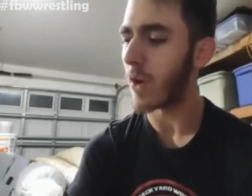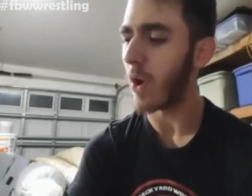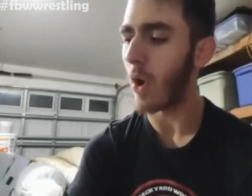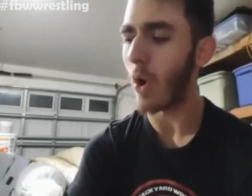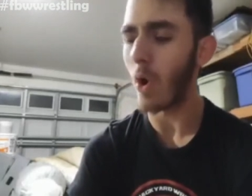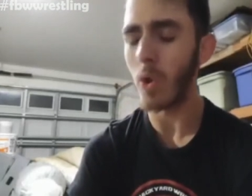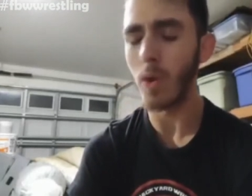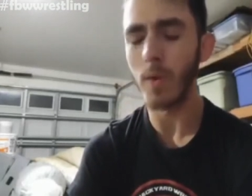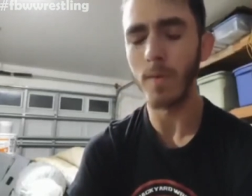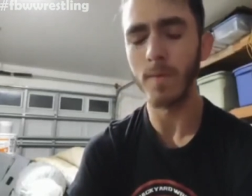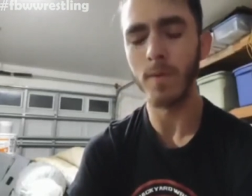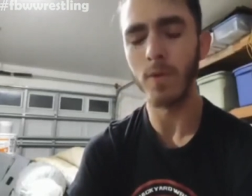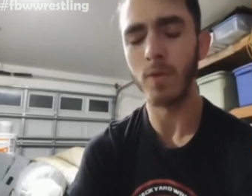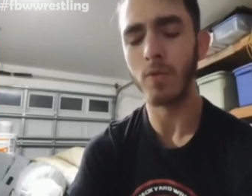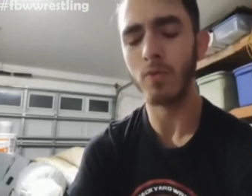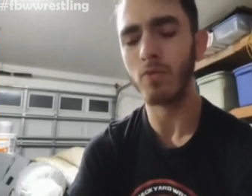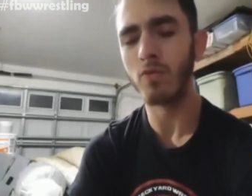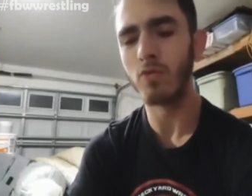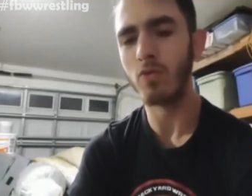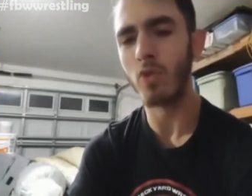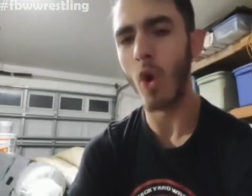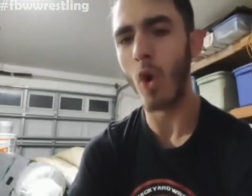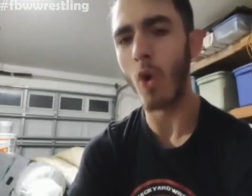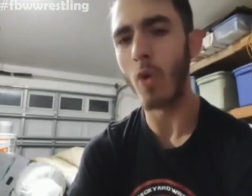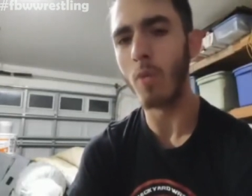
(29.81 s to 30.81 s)
All of you
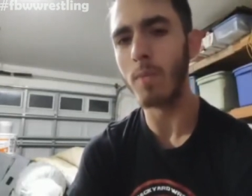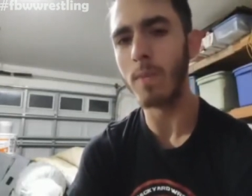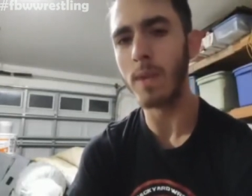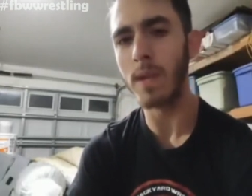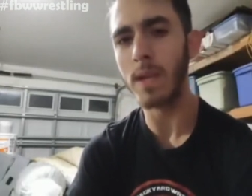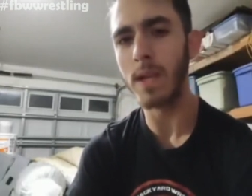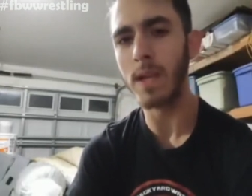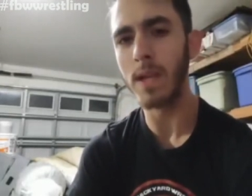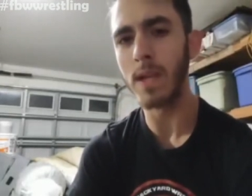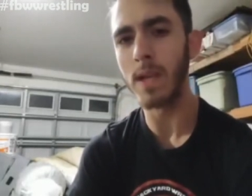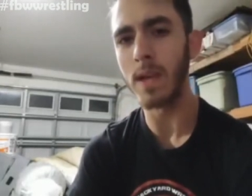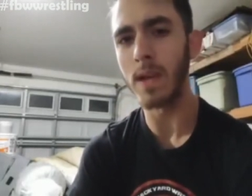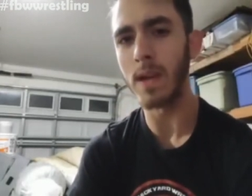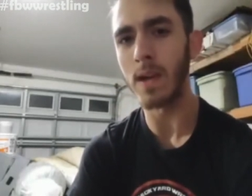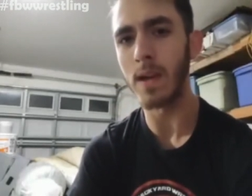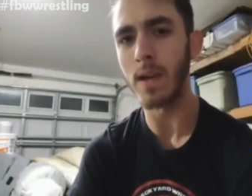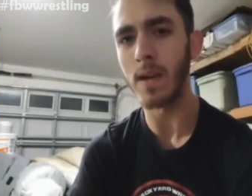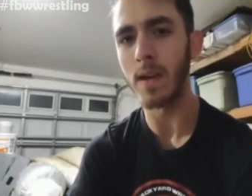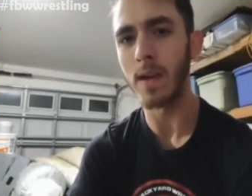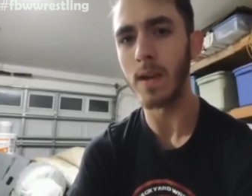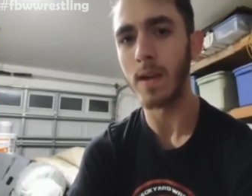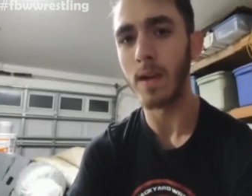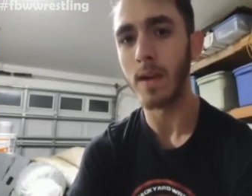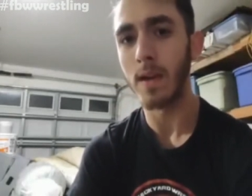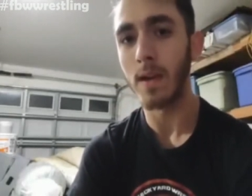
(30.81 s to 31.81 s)
know me
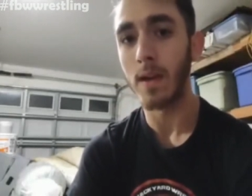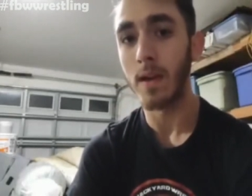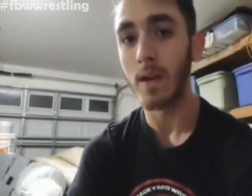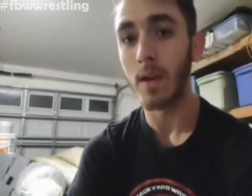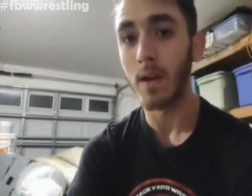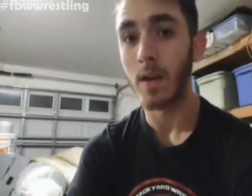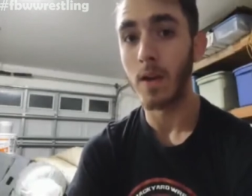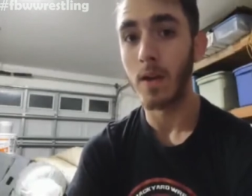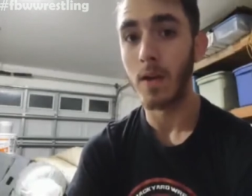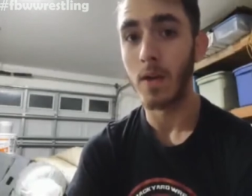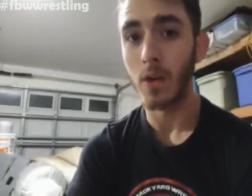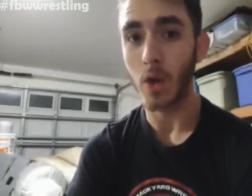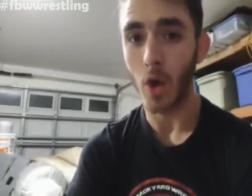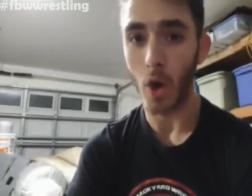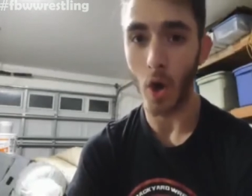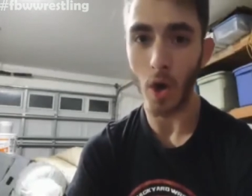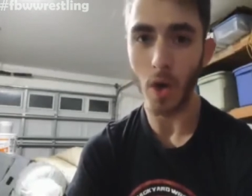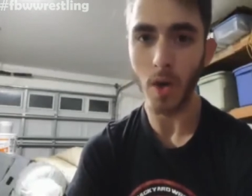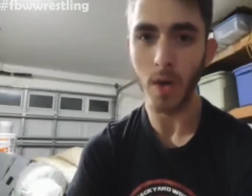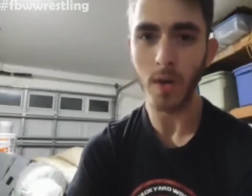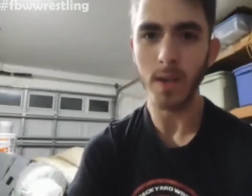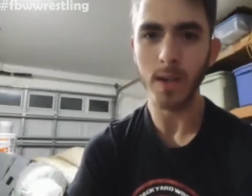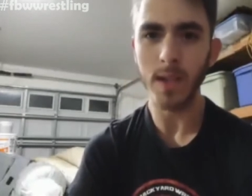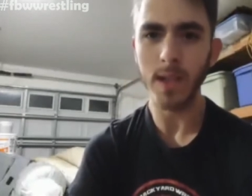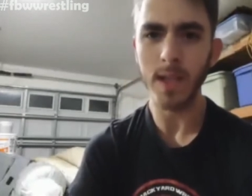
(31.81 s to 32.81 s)

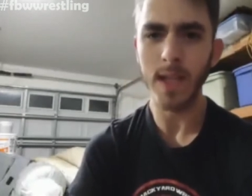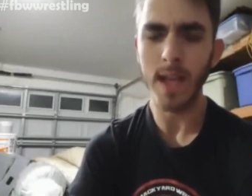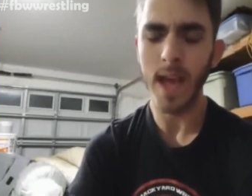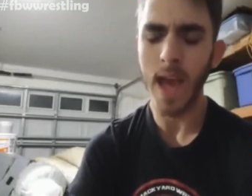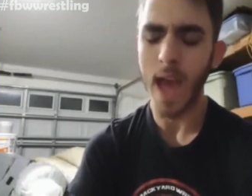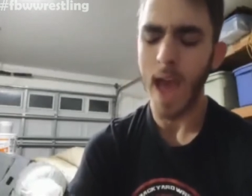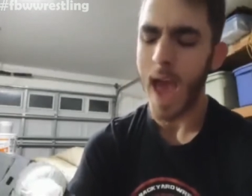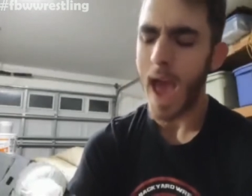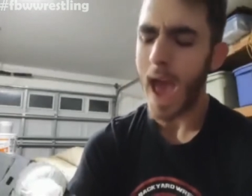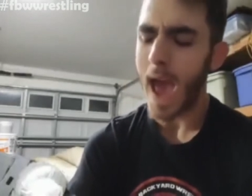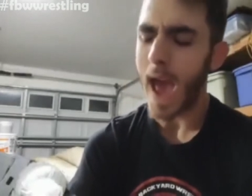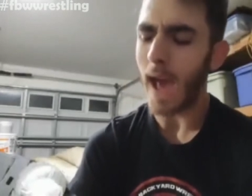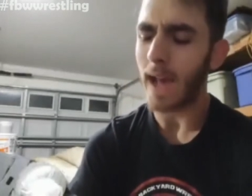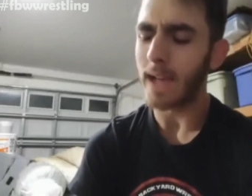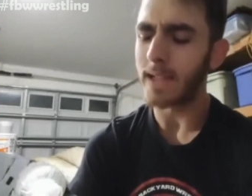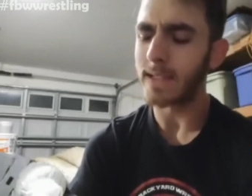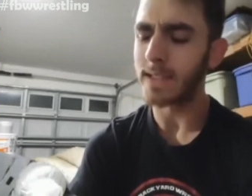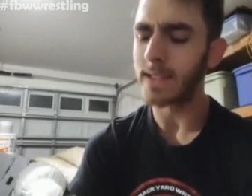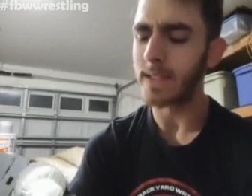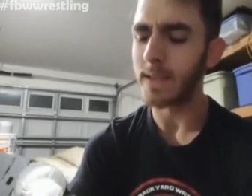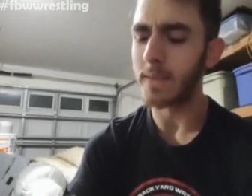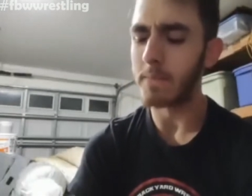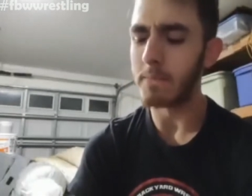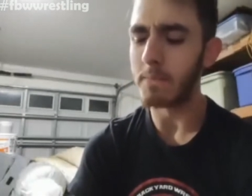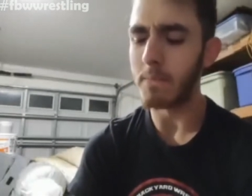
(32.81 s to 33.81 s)
currently
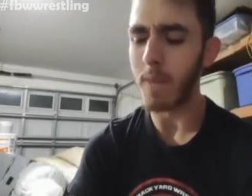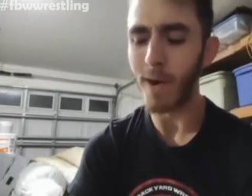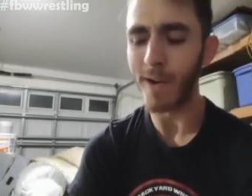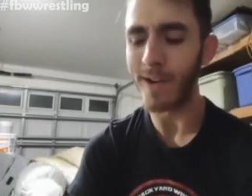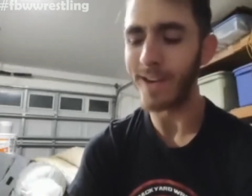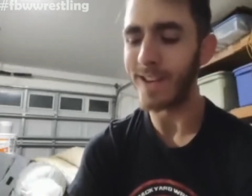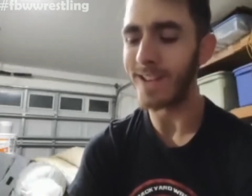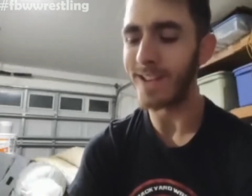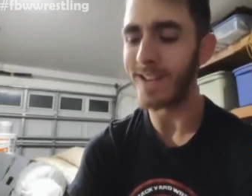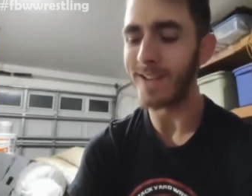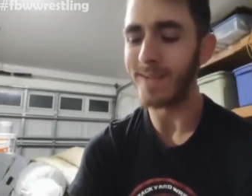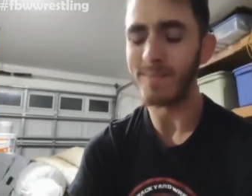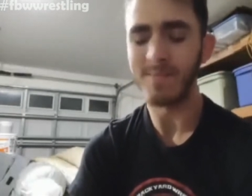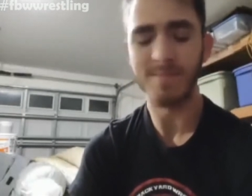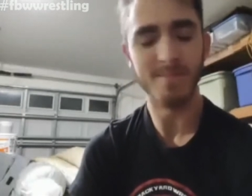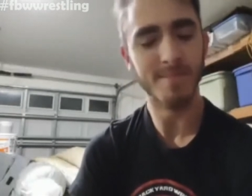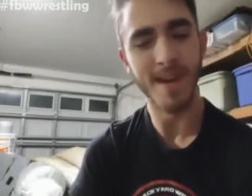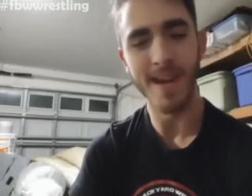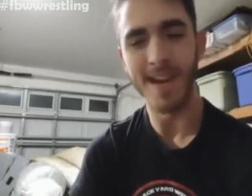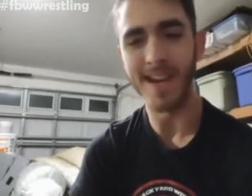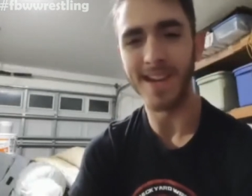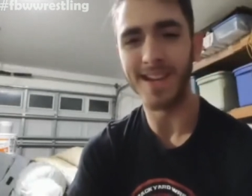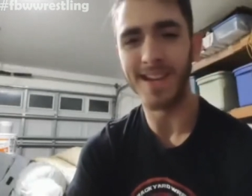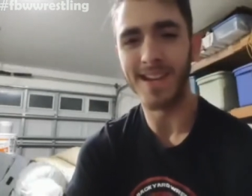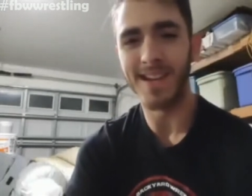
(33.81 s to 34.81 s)
as the money
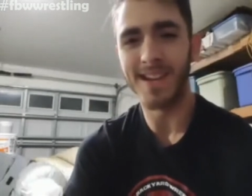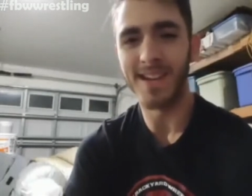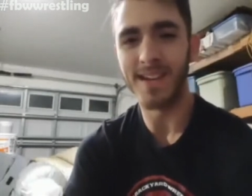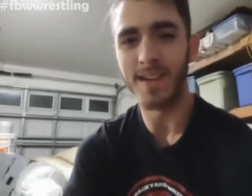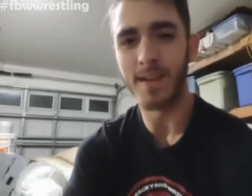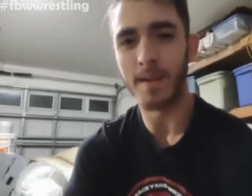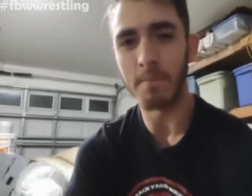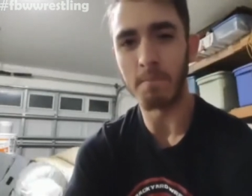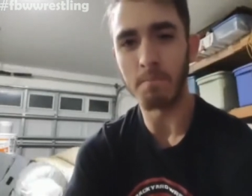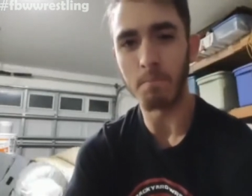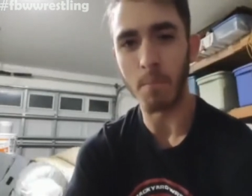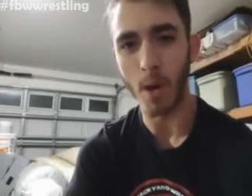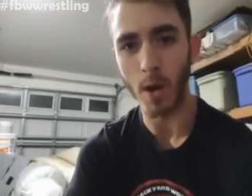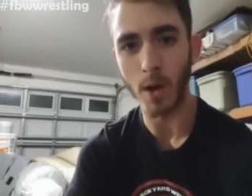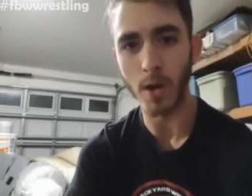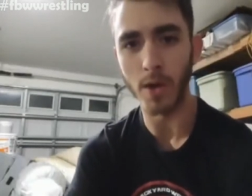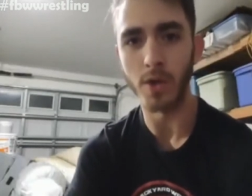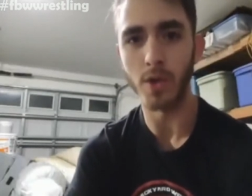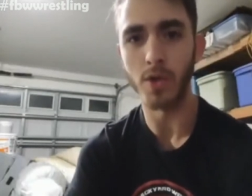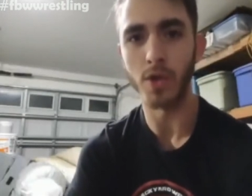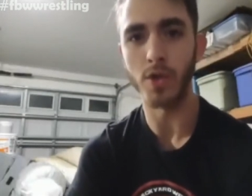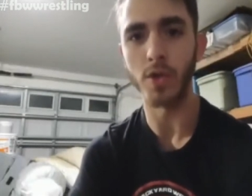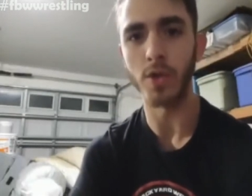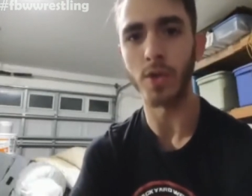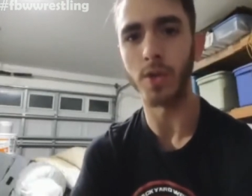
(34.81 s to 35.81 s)
making
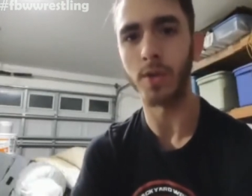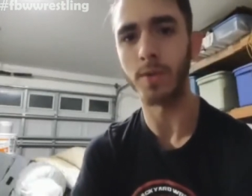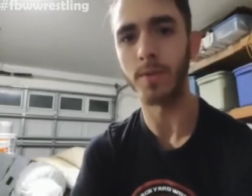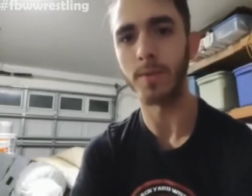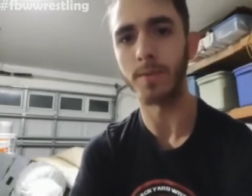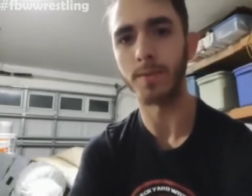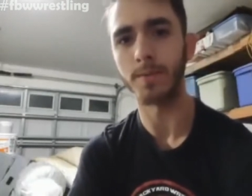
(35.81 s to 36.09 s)
Punisher.